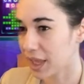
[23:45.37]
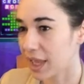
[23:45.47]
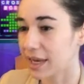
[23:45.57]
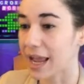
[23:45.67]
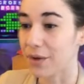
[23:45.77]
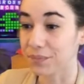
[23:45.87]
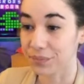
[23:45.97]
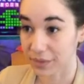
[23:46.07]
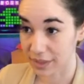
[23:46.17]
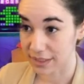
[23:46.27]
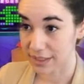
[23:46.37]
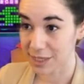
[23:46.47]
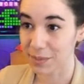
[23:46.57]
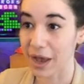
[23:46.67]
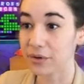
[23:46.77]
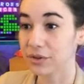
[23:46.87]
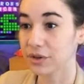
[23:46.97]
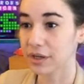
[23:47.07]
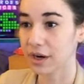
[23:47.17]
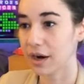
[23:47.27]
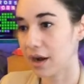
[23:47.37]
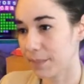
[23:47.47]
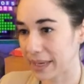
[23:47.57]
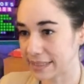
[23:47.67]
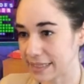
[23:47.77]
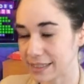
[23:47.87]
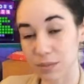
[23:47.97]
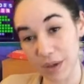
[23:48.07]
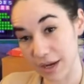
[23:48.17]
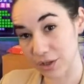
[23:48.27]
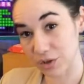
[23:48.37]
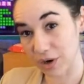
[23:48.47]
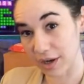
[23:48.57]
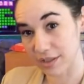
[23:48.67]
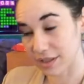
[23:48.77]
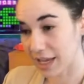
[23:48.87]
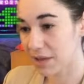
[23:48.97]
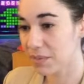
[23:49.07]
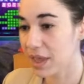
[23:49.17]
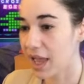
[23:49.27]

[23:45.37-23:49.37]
Now, this is the about. Look at our amazing Spanish cross name,